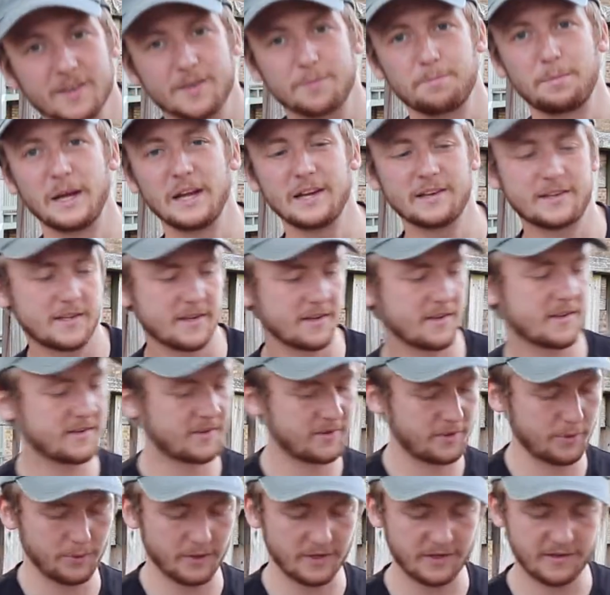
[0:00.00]
spaces
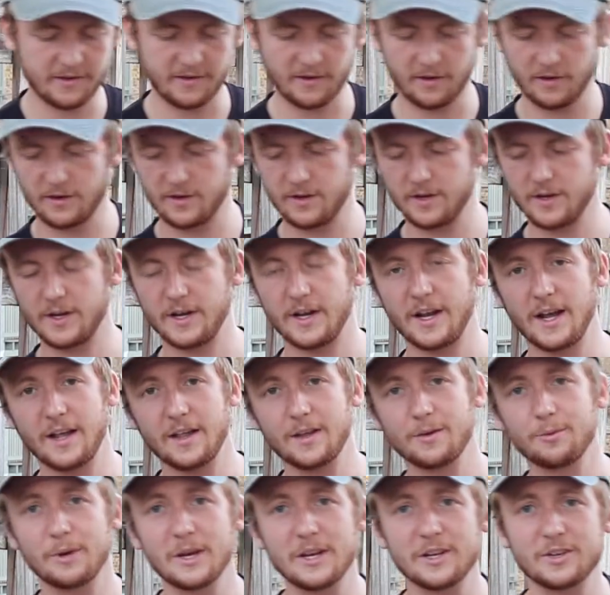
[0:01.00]
to insert an
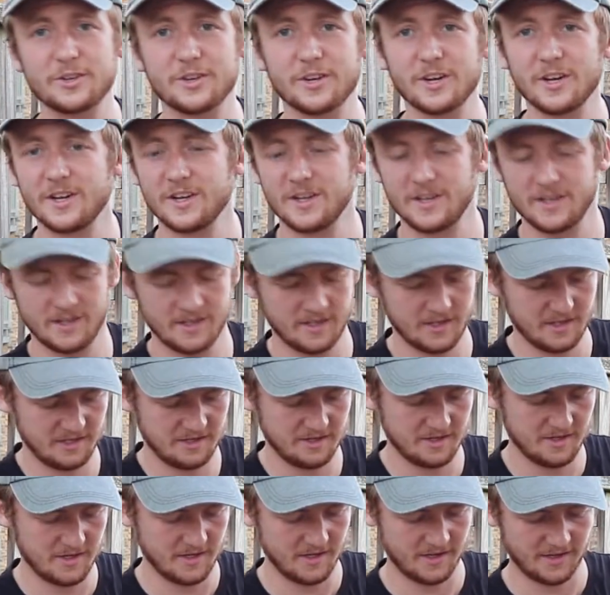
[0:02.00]
Allen wrench,
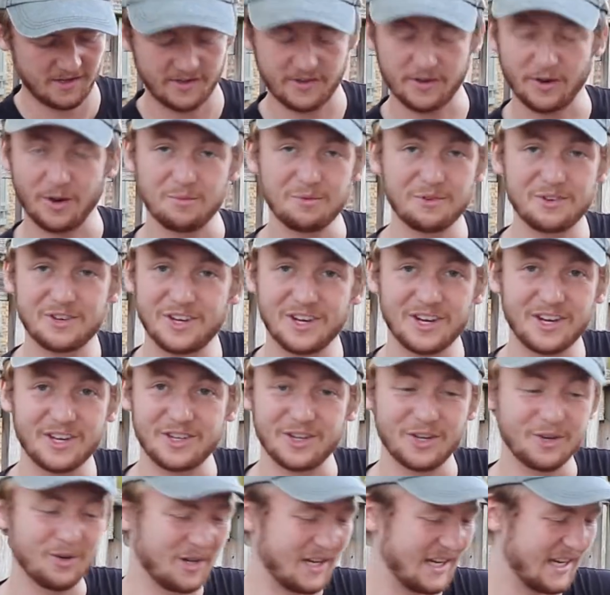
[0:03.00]
so I'm just gonna
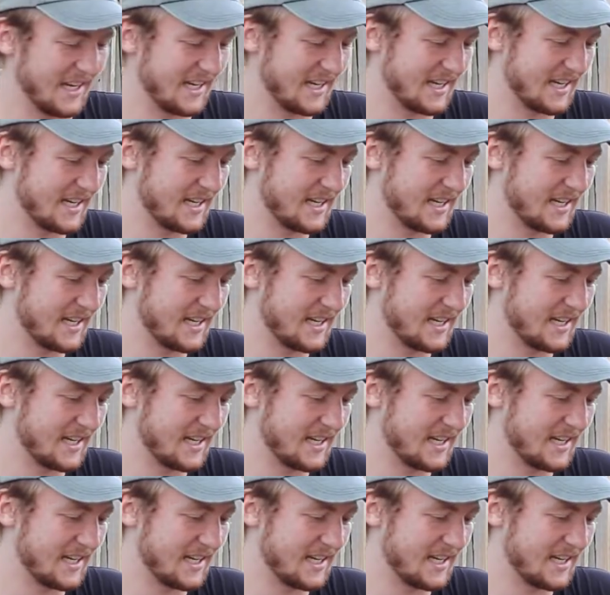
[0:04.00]
do it.